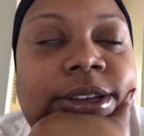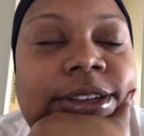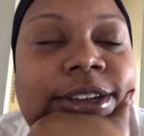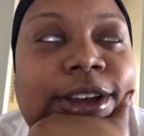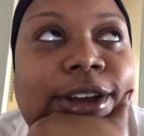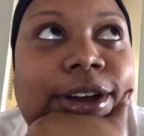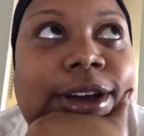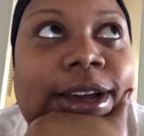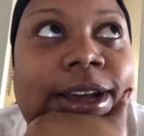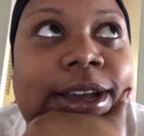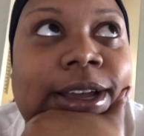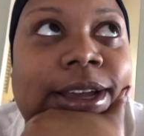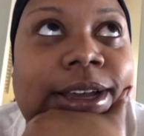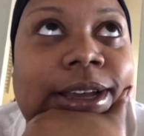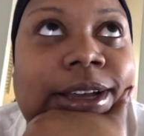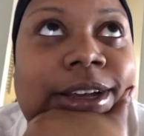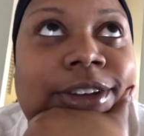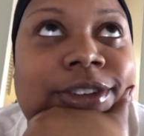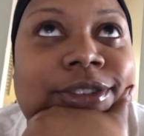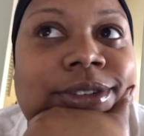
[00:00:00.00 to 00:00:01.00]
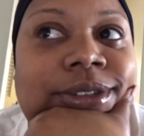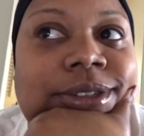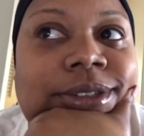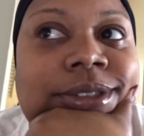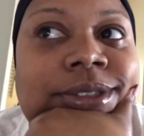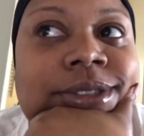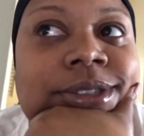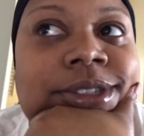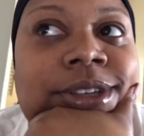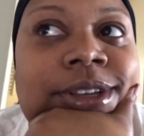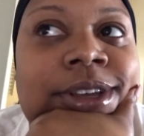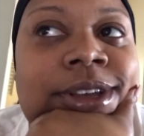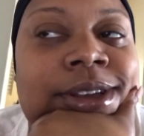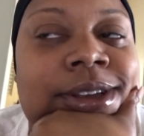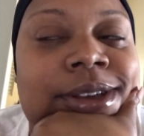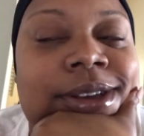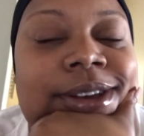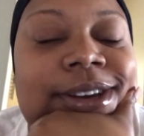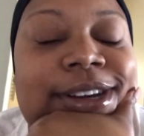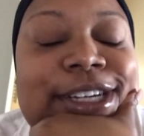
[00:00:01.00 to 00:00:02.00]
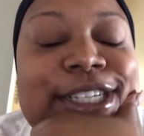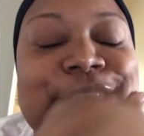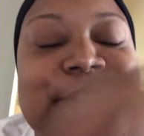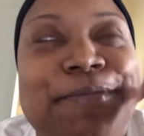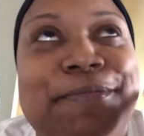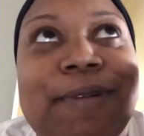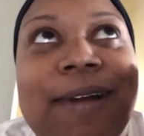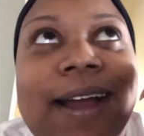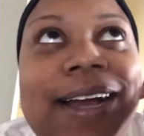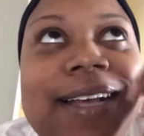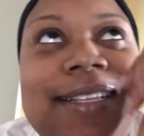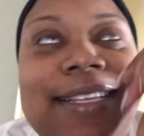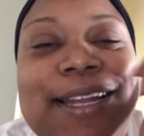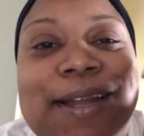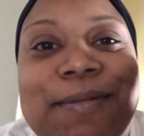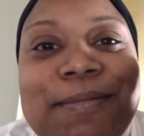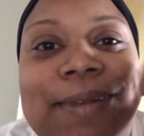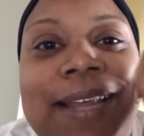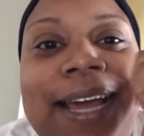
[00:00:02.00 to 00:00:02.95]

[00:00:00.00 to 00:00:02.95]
Y'all, I have a surprise that I'm